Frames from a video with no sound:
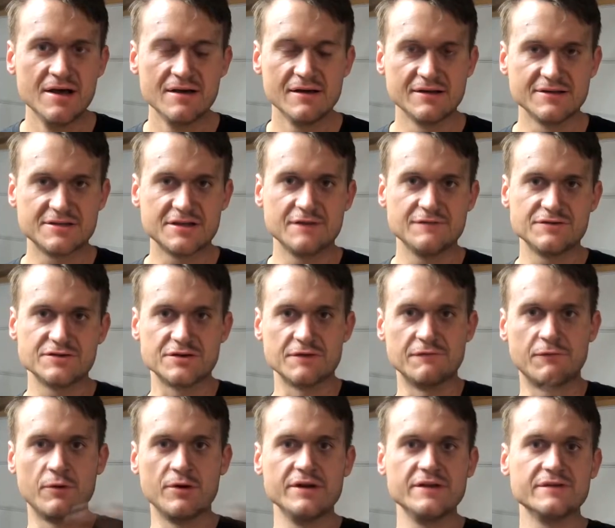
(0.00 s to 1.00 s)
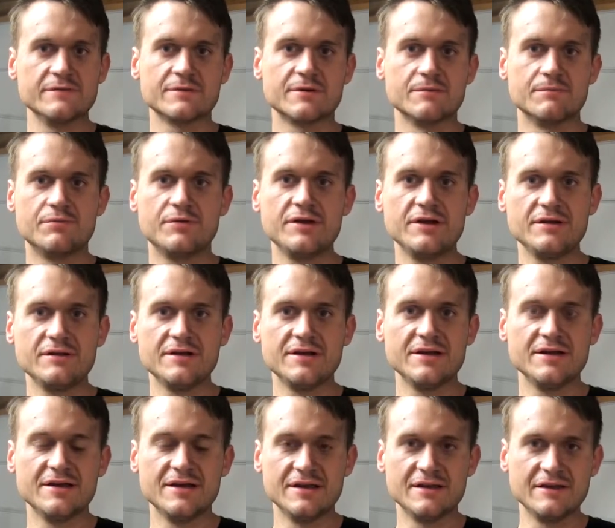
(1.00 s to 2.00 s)
Instead of just avoiding them
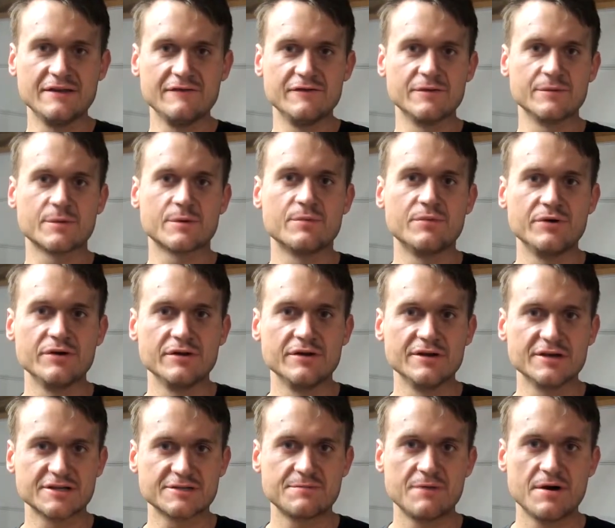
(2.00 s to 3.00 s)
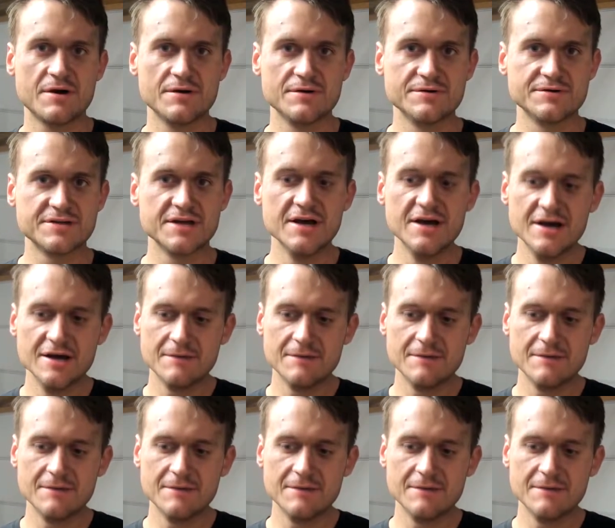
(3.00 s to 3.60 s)
completely and leaving them completely exposed,